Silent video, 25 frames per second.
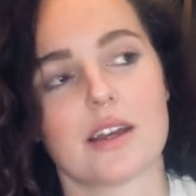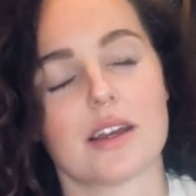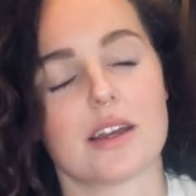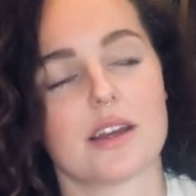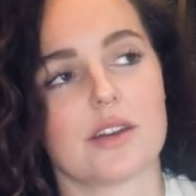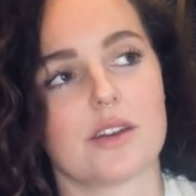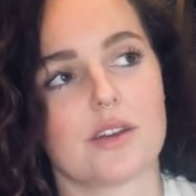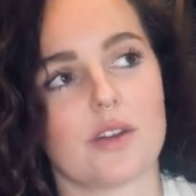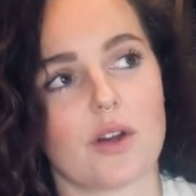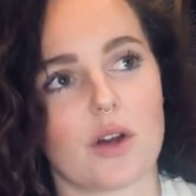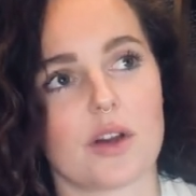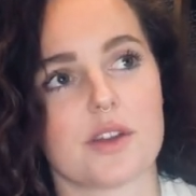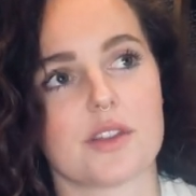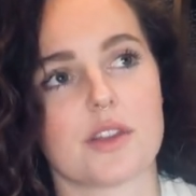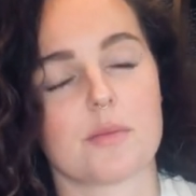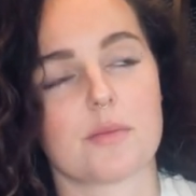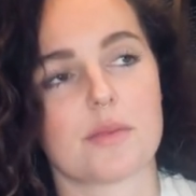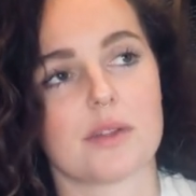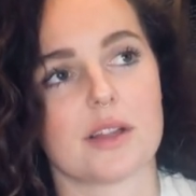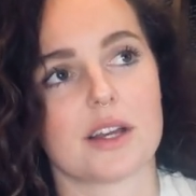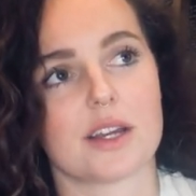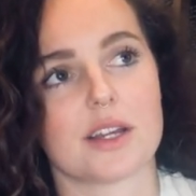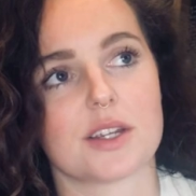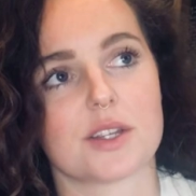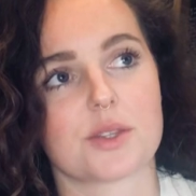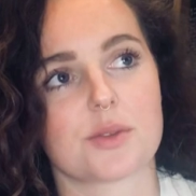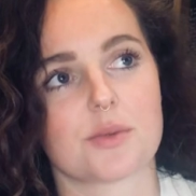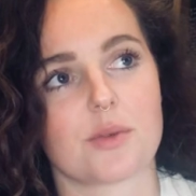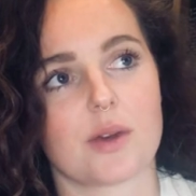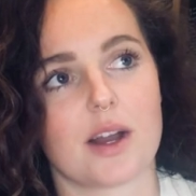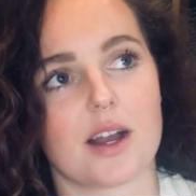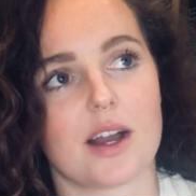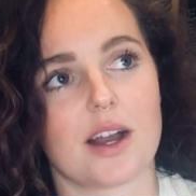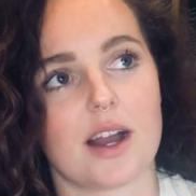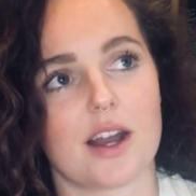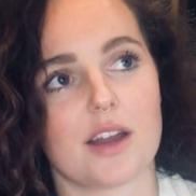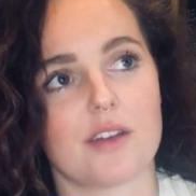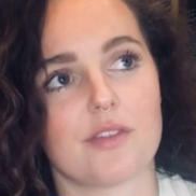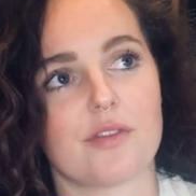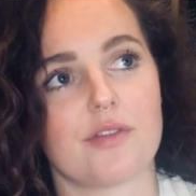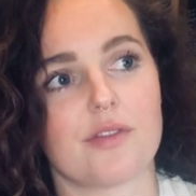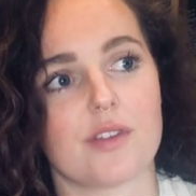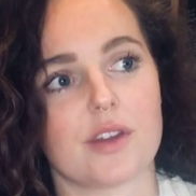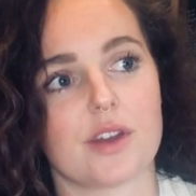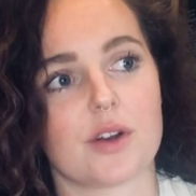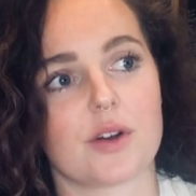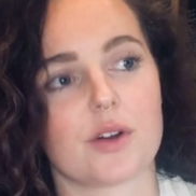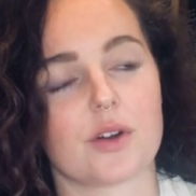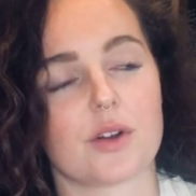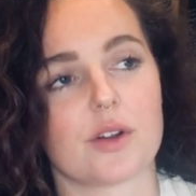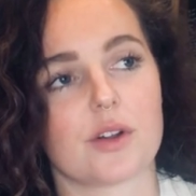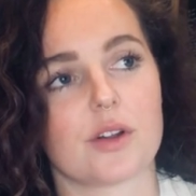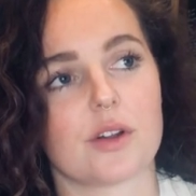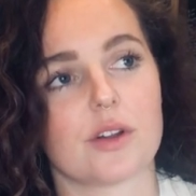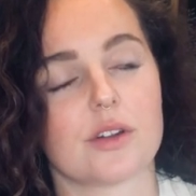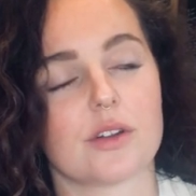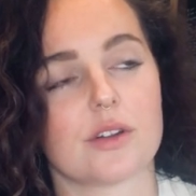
not in the place where I feel